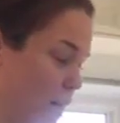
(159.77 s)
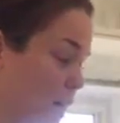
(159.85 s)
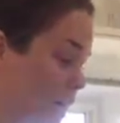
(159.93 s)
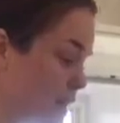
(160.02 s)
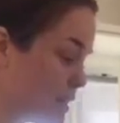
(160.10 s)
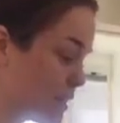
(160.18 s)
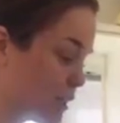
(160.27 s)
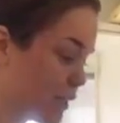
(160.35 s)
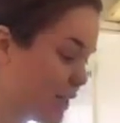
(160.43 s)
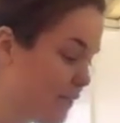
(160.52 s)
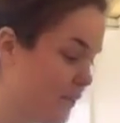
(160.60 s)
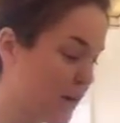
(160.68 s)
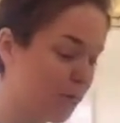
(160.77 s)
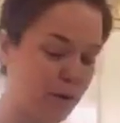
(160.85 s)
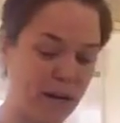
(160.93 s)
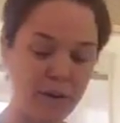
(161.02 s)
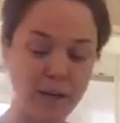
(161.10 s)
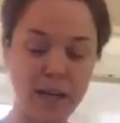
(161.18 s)
onions that are in there
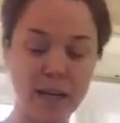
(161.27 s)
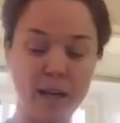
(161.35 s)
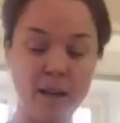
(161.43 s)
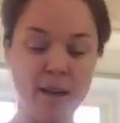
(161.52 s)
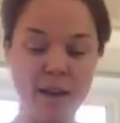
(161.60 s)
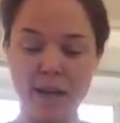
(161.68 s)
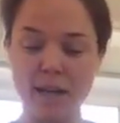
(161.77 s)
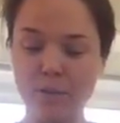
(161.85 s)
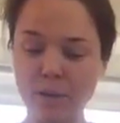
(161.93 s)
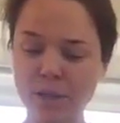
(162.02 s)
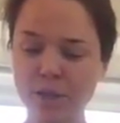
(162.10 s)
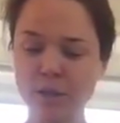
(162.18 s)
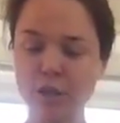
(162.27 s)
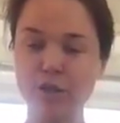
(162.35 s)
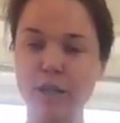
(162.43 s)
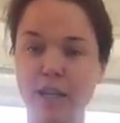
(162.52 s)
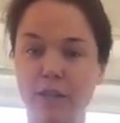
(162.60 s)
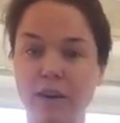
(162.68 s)
browning. And I want to show a
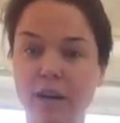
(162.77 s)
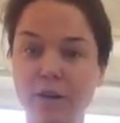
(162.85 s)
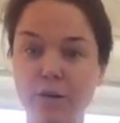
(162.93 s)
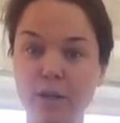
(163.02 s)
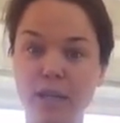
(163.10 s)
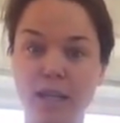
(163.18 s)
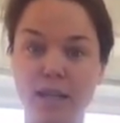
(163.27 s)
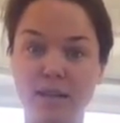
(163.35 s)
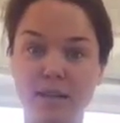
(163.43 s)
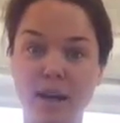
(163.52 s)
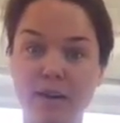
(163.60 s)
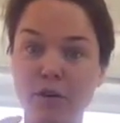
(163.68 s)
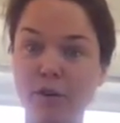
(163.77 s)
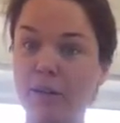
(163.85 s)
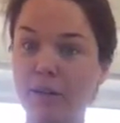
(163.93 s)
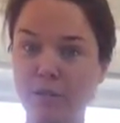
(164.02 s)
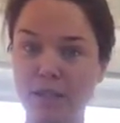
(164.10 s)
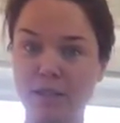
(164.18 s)
trick of how you can I've
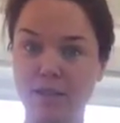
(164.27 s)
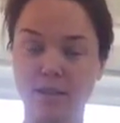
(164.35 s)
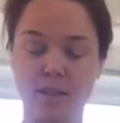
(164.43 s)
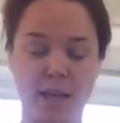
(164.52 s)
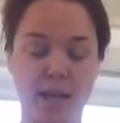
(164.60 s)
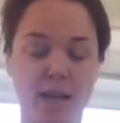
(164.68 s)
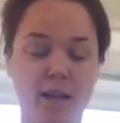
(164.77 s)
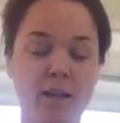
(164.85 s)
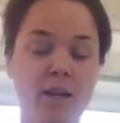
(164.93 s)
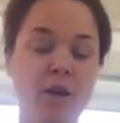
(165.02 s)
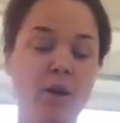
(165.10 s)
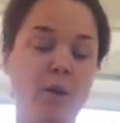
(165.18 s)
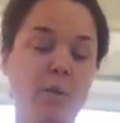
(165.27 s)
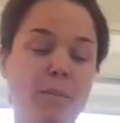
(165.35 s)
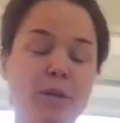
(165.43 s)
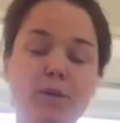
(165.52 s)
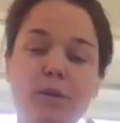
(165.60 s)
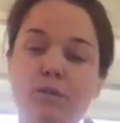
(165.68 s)
already rinsed the kale,
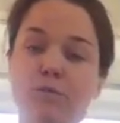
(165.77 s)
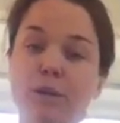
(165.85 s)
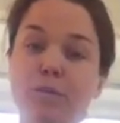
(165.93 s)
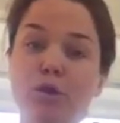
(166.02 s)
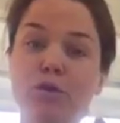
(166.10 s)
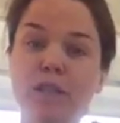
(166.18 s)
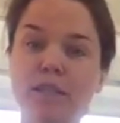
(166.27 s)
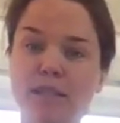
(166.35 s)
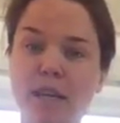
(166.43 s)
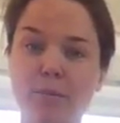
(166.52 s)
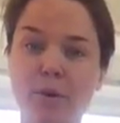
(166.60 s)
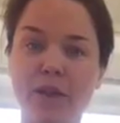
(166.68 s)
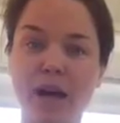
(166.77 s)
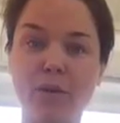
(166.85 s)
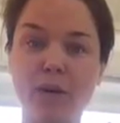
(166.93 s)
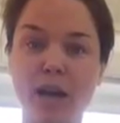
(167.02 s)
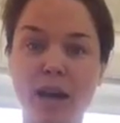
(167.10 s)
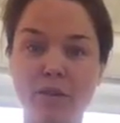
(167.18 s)
but you can remove the stem
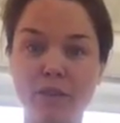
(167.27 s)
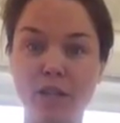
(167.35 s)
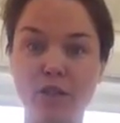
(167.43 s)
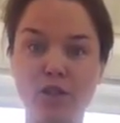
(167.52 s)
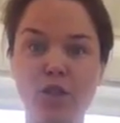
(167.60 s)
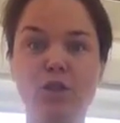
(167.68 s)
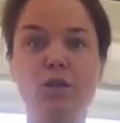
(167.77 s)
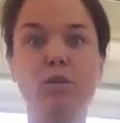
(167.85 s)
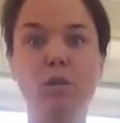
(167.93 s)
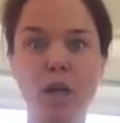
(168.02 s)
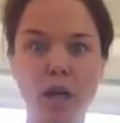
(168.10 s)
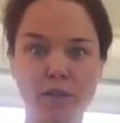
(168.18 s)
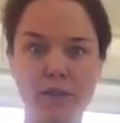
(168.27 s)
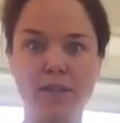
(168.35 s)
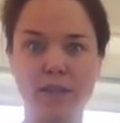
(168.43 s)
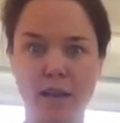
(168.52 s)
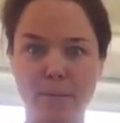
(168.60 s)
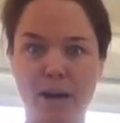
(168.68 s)
without having to cut the
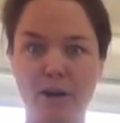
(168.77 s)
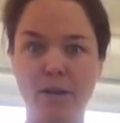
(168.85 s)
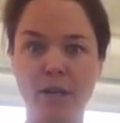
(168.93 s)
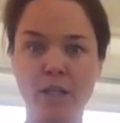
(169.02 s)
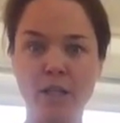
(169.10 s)
stem out.